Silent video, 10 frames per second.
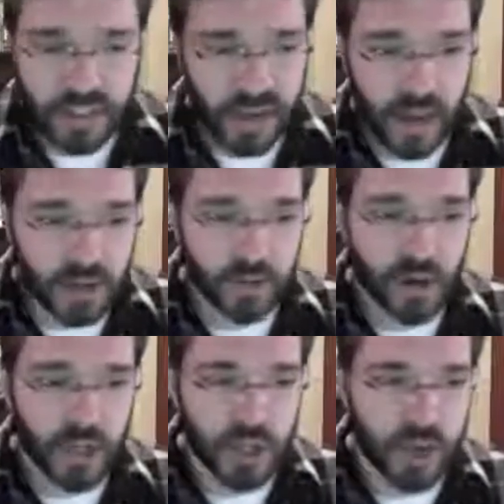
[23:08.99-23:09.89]
I was
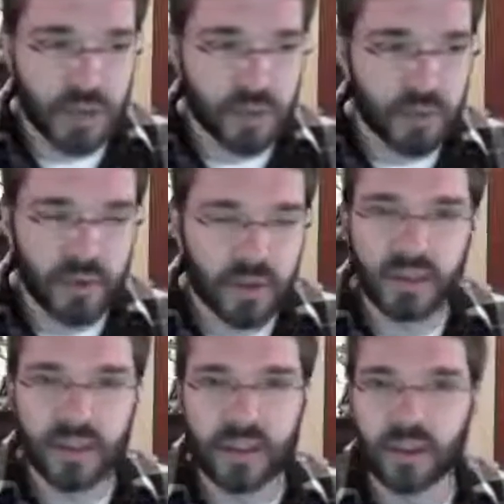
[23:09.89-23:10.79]
approached by people
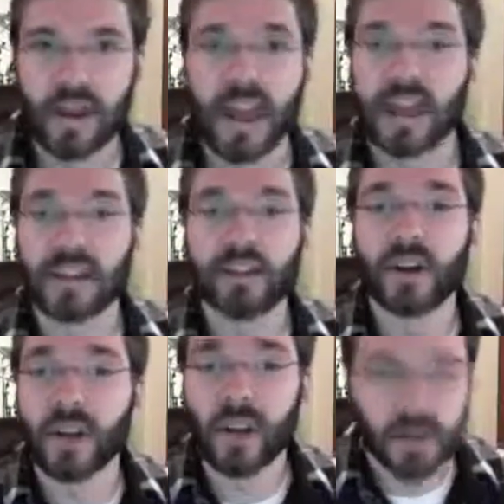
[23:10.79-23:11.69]
that, you know, hey, I need a
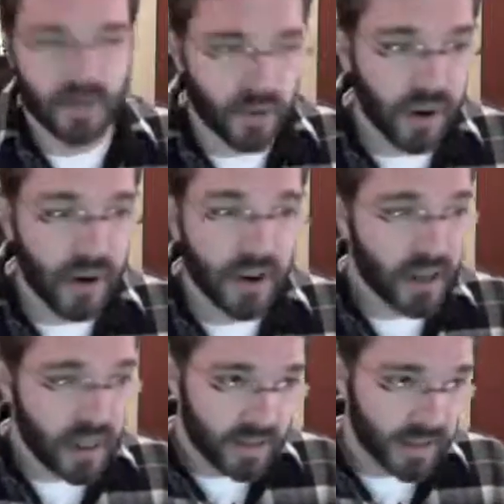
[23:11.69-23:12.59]
logo, or
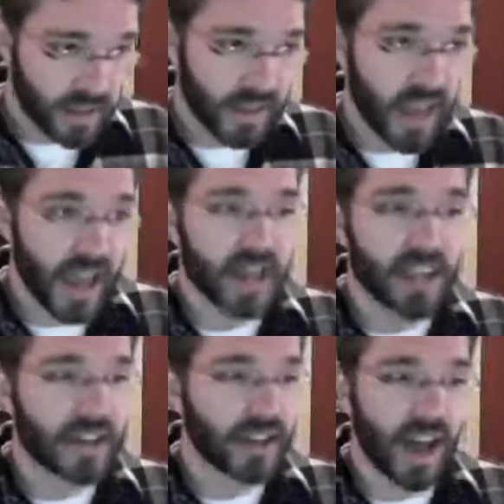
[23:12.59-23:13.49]
the next day, hey, I
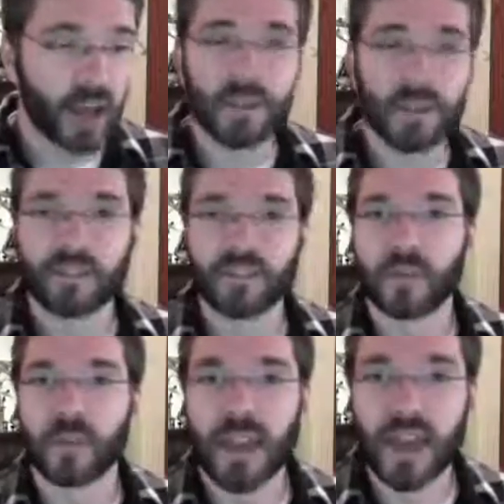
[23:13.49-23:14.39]
need an album cover
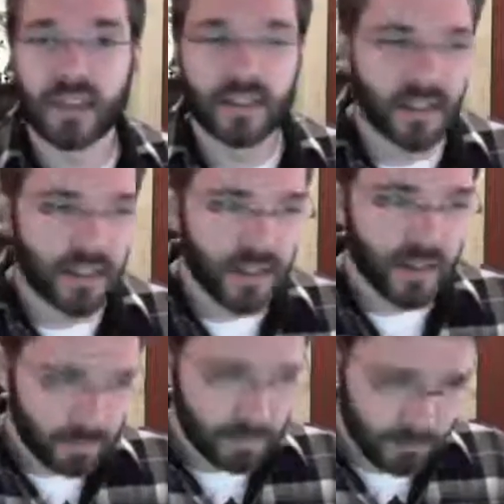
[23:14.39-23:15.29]
for my band,
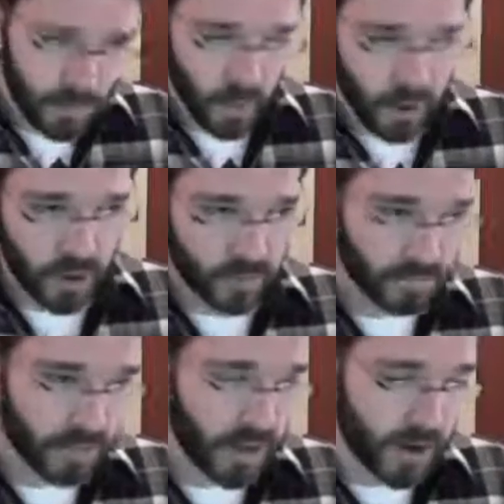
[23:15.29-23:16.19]
or,
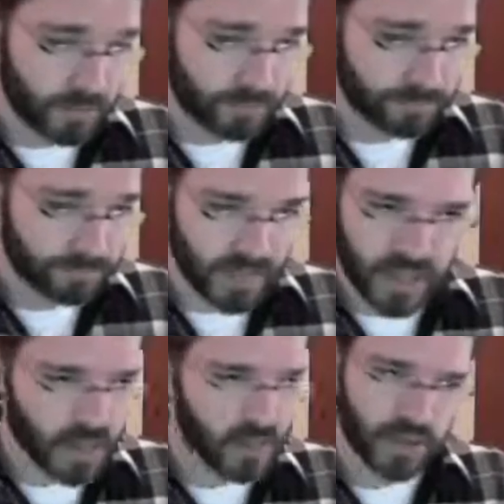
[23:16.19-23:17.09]
you know,
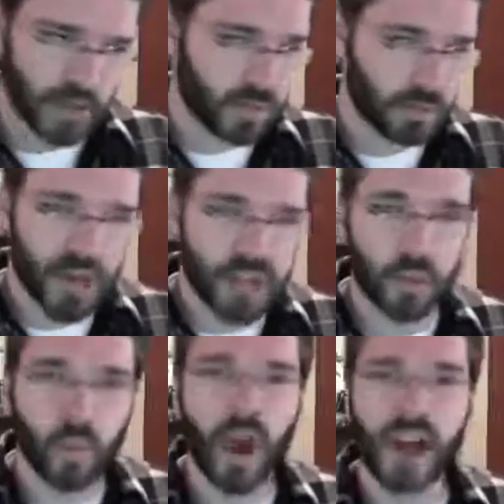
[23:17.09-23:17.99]
it, was a
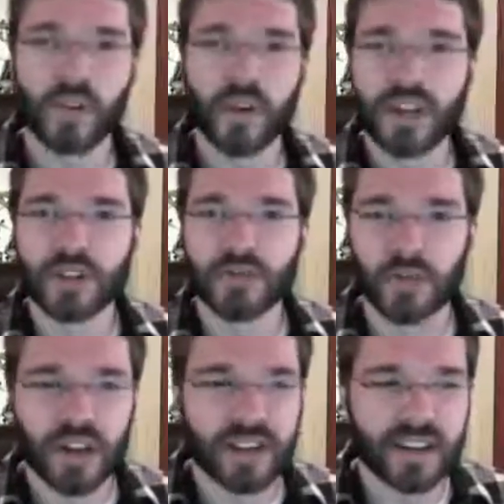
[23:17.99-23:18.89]
much wider range of
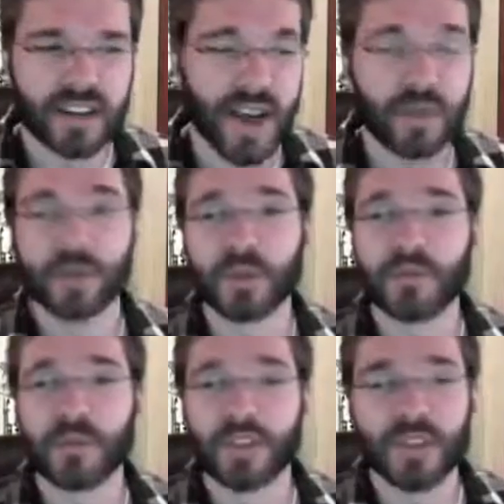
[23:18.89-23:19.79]
work and, and that was really
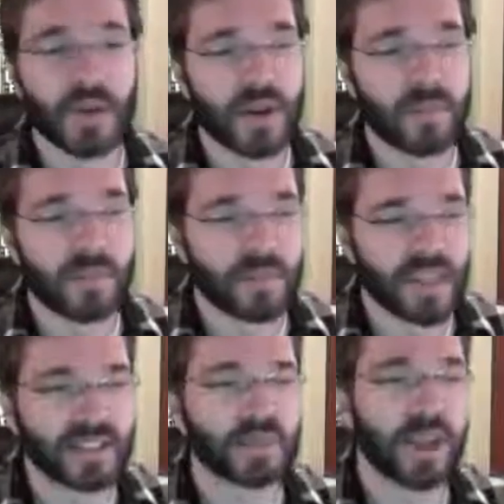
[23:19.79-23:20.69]
fun too and i'm
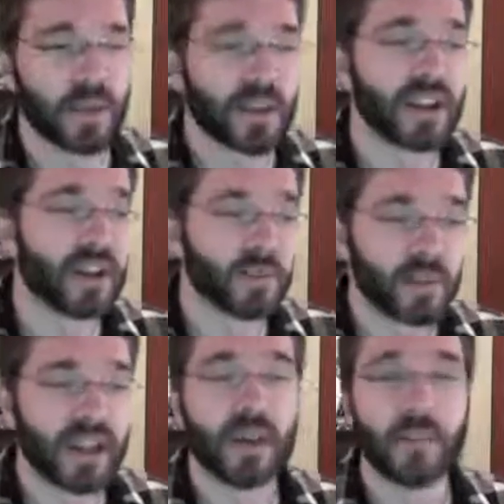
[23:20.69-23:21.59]
that's something i'm working on with
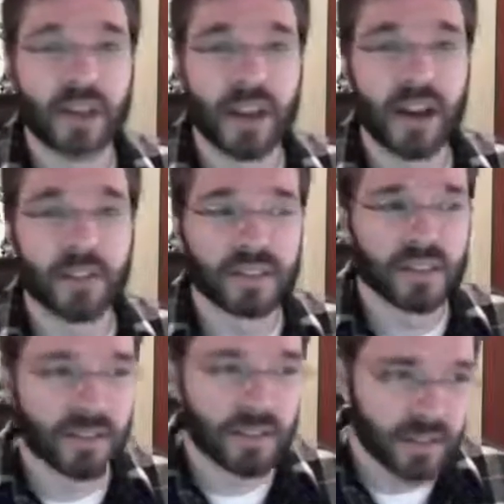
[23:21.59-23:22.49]
my company now is
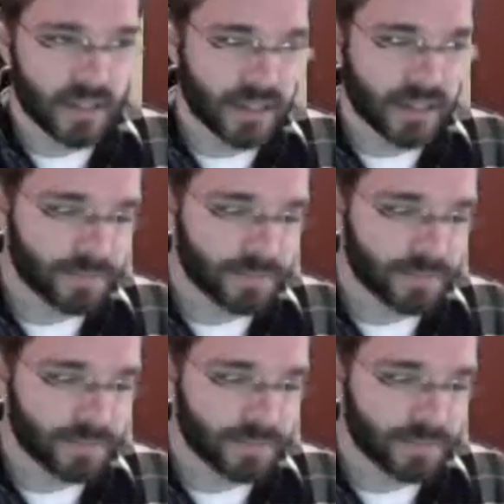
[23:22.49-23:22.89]
to to